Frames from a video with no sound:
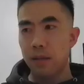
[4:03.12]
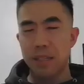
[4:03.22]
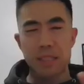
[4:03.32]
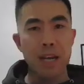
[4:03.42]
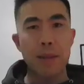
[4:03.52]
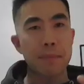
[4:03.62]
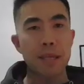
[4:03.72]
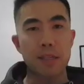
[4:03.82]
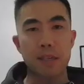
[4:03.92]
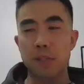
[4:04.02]
this kind of
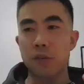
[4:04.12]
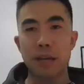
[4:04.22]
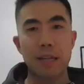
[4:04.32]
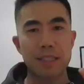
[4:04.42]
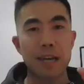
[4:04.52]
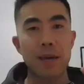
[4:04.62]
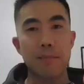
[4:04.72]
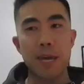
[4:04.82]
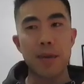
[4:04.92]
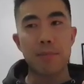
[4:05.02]
it's not it's like a
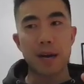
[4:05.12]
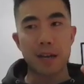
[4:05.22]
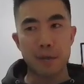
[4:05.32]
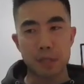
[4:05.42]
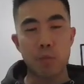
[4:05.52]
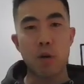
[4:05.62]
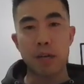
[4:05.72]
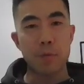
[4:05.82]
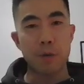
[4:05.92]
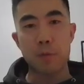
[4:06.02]
meme, but it's
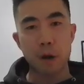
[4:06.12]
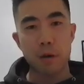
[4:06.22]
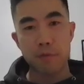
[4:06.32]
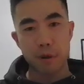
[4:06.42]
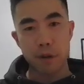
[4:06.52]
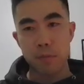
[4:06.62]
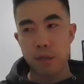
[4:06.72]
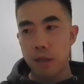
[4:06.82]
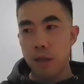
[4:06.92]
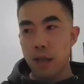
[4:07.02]
working really well for him,
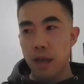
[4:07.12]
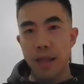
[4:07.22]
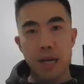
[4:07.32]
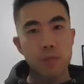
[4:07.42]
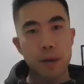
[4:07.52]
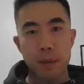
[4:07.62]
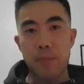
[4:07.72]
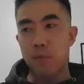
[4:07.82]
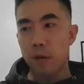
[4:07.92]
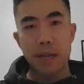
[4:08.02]
and that's why
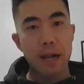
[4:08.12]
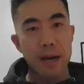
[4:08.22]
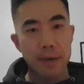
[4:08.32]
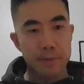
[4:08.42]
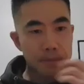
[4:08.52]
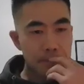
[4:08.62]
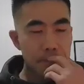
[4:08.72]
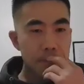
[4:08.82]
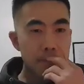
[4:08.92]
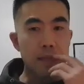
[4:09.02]
people really like him.
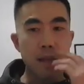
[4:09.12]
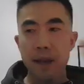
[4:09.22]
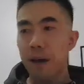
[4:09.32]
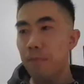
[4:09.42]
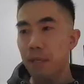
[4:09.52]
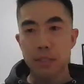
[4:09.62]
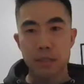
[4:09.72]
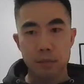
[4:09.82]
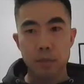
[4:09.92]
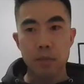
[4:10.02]
And I've been
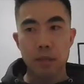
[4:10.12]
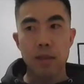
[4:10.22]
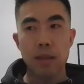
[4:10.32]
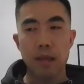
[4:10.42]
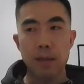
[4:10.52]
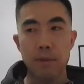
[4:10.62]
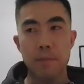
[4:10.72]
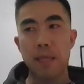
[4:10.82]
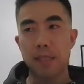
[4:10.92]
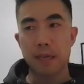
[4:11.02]
just
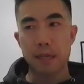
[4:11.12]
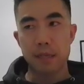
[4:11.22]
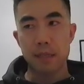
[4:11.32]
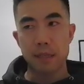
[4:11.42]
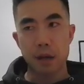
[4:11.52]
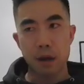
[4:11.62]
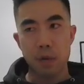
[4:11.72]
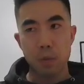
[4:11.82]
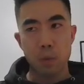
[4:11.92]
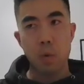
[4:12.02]
implementing his
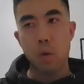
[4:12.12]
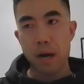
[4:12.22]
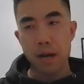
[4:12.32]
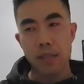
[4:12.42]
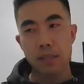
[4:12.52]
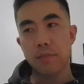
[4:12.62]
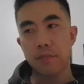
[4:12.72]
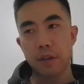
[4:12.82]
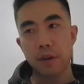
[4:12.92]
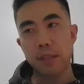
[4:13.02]
raw, unedited
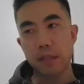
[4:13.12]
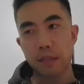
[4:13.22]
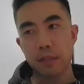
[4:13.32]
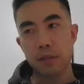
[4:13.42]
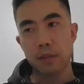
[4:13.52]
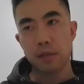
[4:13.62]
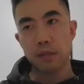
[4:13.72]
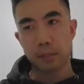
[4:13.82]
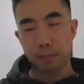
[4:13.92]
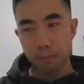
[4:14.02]
videos into
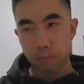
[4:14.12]
just